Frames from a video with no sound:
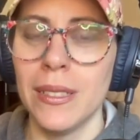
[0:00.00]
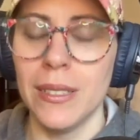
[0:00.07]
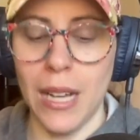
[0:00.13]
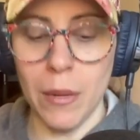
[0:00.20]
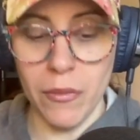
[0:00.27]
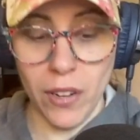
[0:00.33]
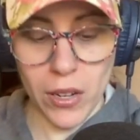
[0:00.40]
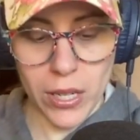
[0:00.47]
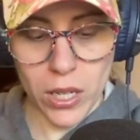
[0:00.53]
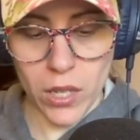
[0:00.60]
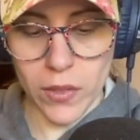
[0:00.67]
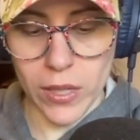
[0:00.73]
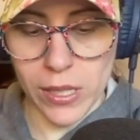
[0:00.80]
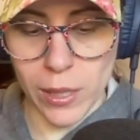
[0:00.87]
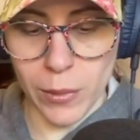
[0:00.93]
very
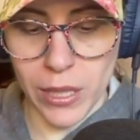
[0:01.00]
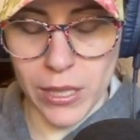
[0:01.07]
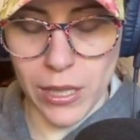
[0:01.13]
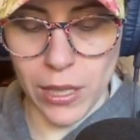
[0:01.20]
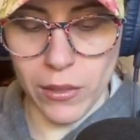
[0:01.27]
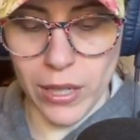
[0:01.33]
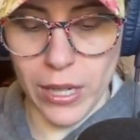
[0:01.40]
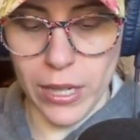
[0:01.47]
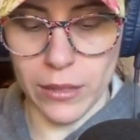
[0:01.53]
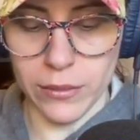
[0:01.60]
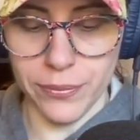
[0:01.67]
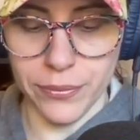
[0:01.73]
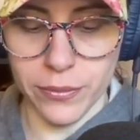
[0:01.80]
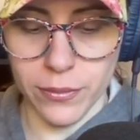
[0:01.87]
nervous. I'm going to tell you right now.